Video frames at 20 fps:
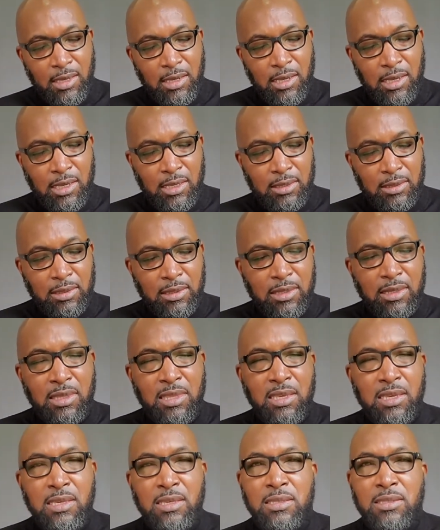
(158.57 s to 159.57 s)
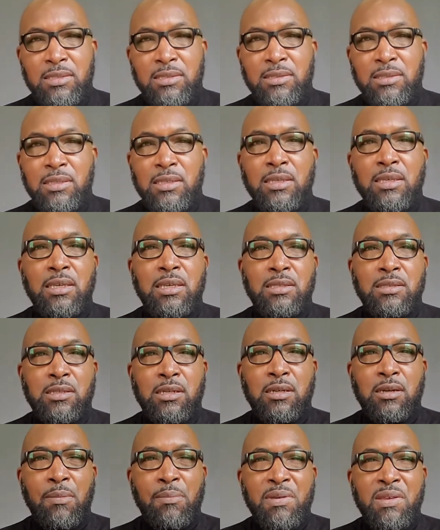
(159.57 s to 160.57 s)
and this is
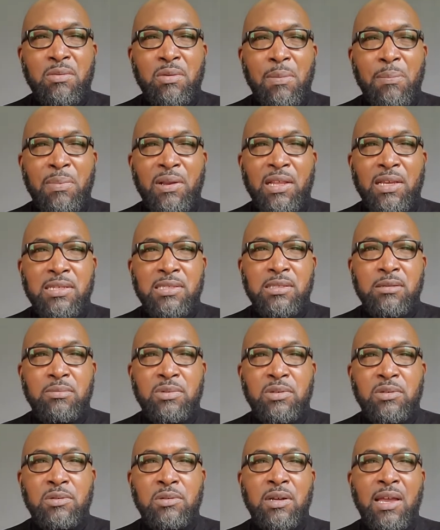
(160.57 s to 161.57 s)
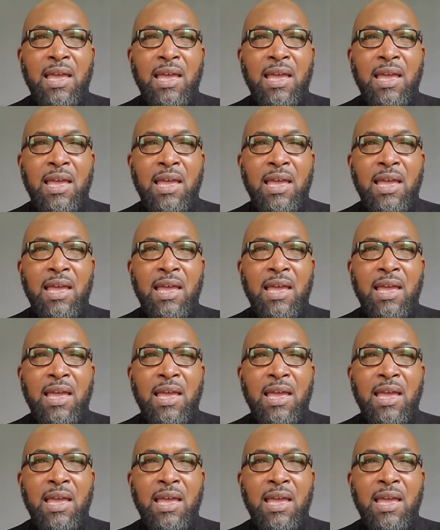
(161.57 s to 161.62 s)
going to be replaceable